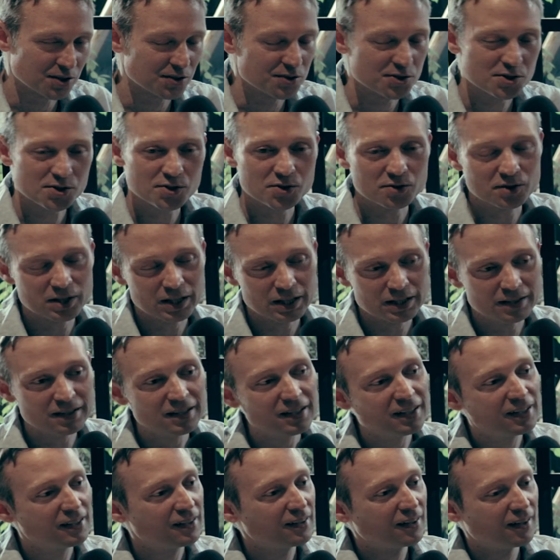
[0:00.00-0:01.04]
on the street.
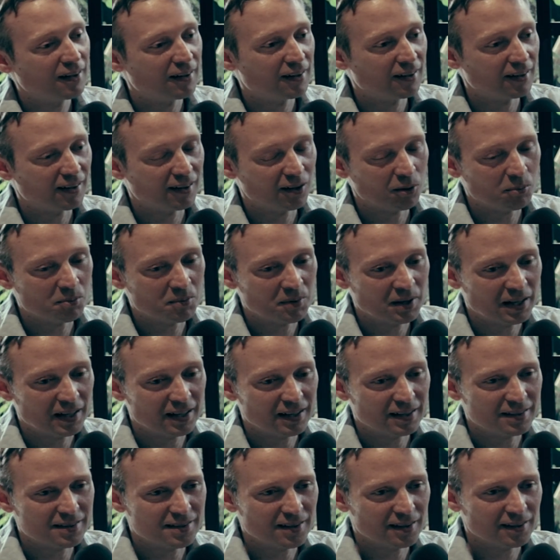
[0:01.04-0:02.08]

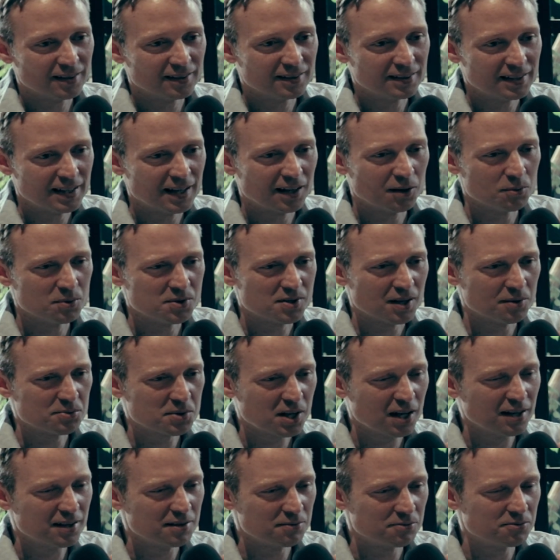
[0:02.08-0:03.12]
I was
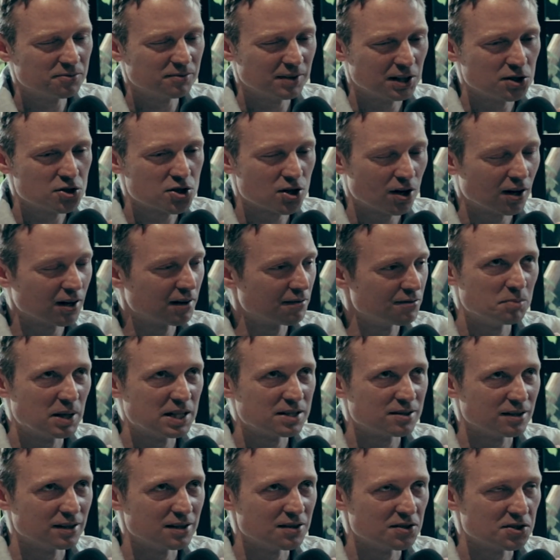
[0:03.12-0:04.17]
kind of in shock of
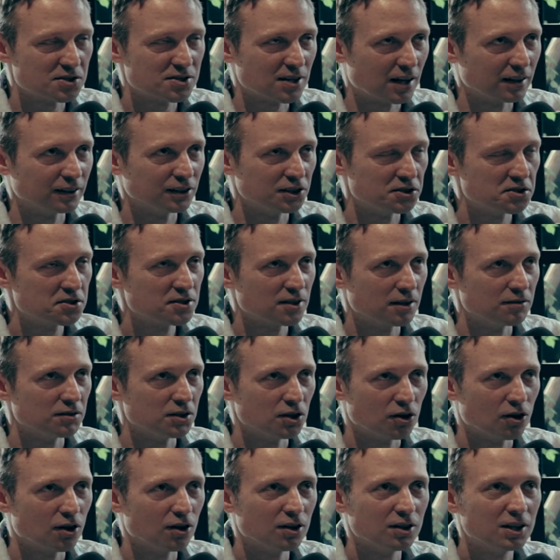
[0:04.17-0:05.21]
basically the silence of it
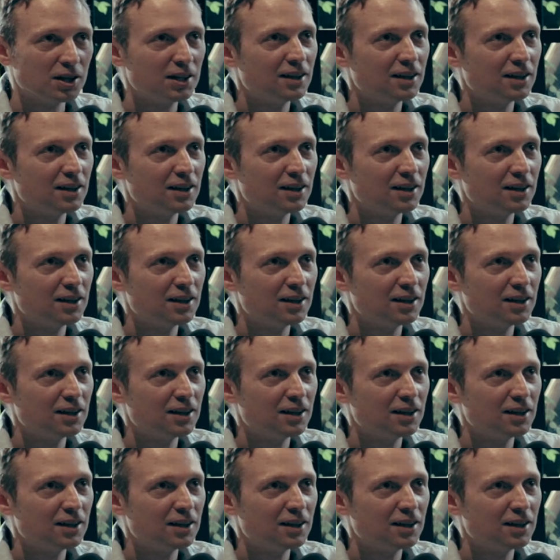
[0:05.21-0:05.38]
all.